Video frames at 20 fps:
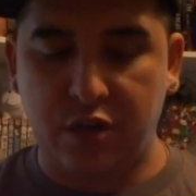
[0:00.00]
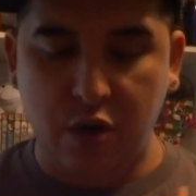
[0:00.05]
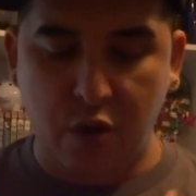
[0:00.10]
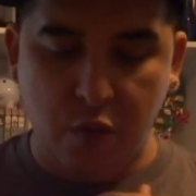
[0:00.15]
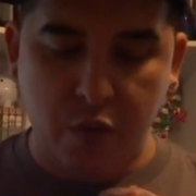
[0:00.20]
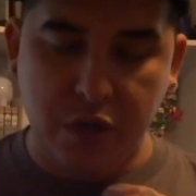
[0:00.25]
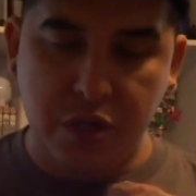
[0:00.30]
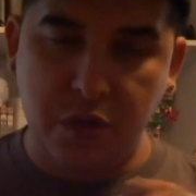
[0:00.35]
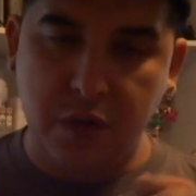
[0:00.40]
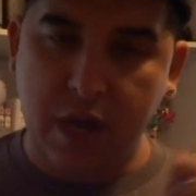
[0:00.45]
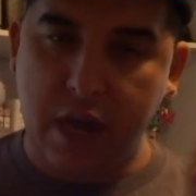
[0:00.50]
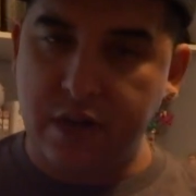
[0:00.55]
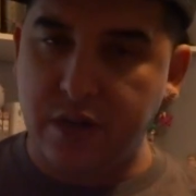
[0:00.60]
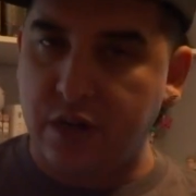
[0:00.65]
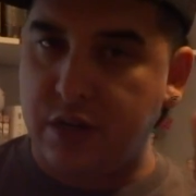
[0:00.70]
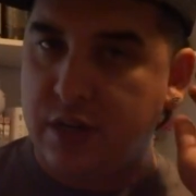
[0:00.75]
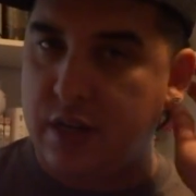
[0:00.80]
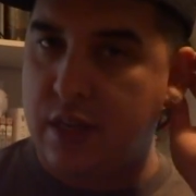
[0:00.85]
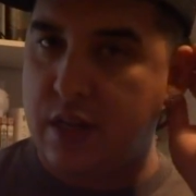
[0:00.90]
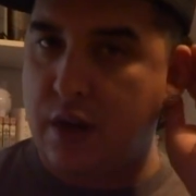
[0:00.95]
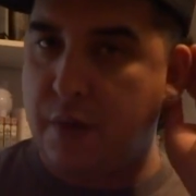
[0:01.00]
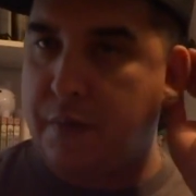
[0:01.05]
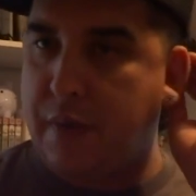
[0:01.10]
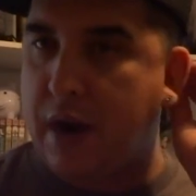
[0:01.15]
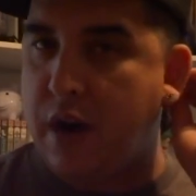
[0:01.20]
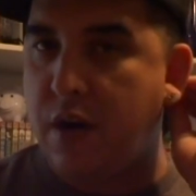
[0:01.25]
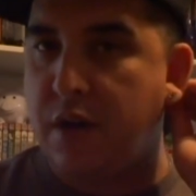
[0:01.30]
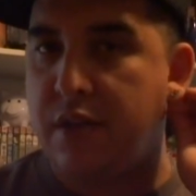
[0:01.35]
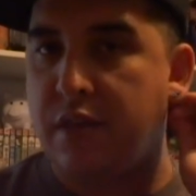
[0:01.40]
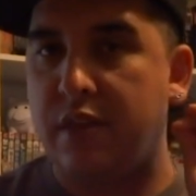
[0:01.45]
So when you guys are sitting there
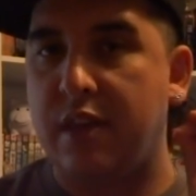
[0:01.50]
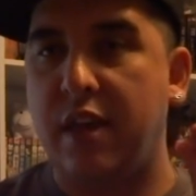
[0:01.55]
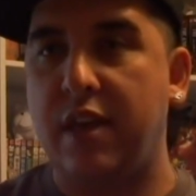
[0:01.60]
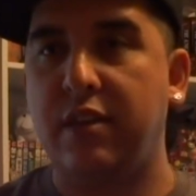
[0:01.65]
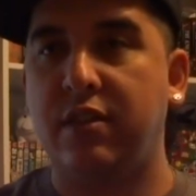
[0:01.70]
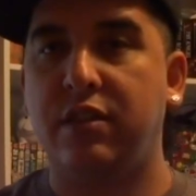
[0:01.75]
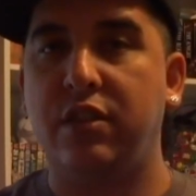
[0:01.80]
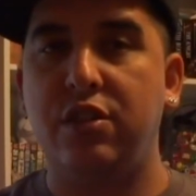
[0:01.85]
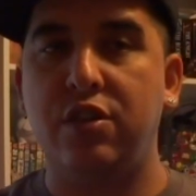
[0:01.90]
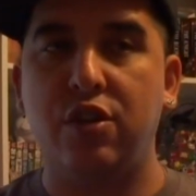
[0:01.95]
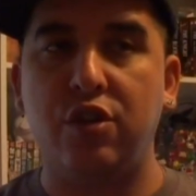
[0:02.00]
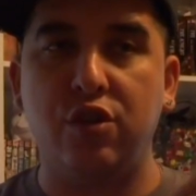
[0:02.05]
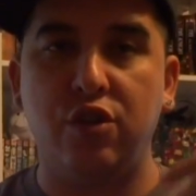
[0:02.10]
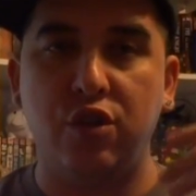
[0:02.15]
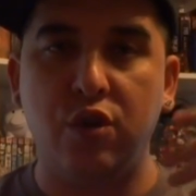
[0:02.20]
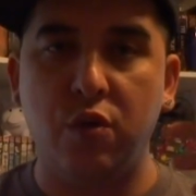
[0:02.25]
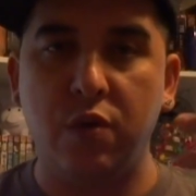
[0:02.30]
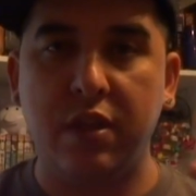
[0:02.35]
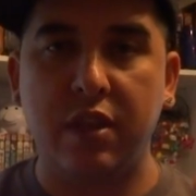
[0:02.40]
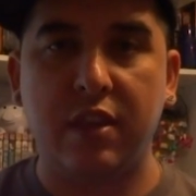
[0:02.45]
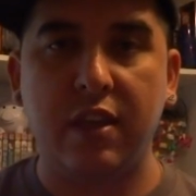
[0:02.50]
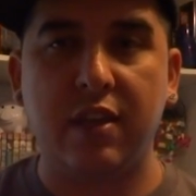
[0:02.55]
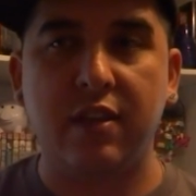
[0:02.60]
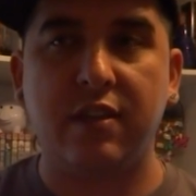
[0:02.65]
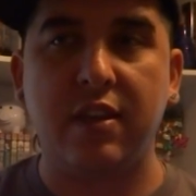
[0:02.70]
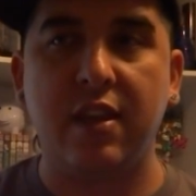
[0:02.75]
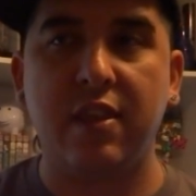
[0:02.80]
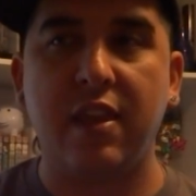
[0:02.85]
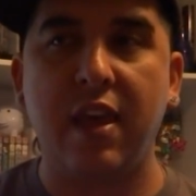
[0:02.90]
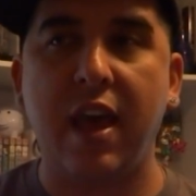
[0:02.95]
pairing things and you're doing things
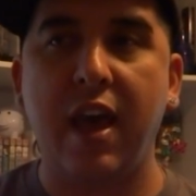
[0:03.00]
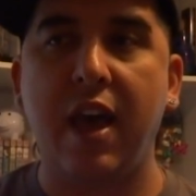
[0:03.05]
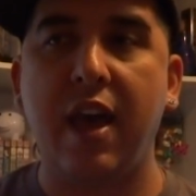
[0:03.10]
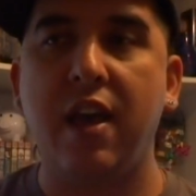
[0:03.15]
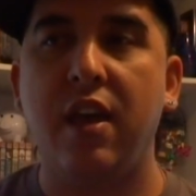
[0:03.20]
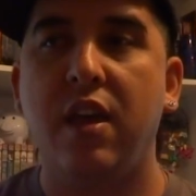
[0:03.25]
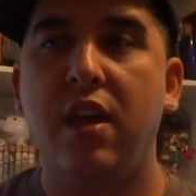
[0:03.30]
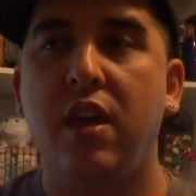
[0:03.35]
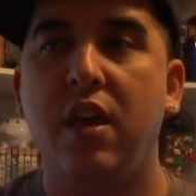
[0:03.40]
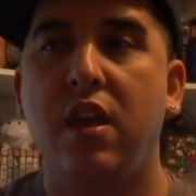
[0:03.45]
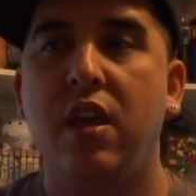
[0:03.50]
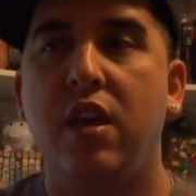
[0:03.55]
like that,